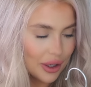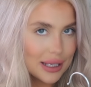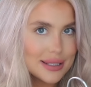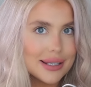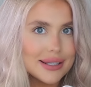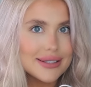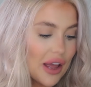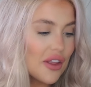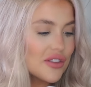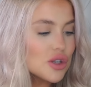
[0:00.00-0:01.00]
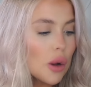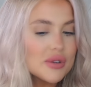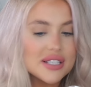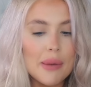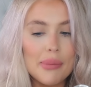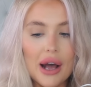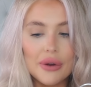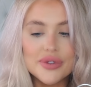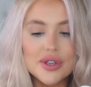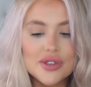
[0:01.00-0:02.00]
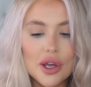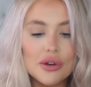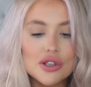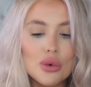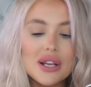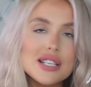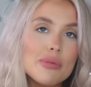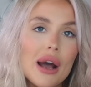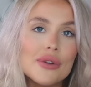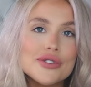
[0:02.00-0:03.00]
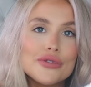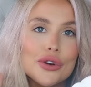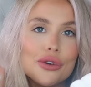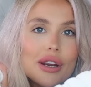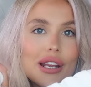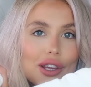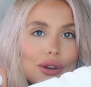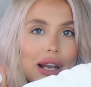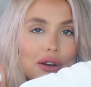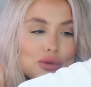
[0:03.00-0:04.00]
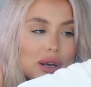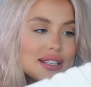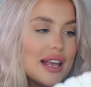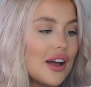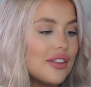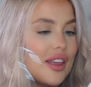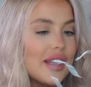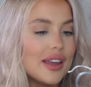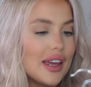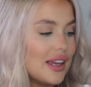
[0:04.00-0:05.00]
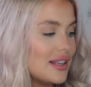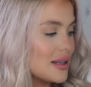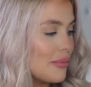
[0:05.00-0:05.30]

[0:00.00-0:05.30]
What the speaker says: Oh, yes, it does. And then the top was £10. So £20 for a really cute loungewear set, I think, is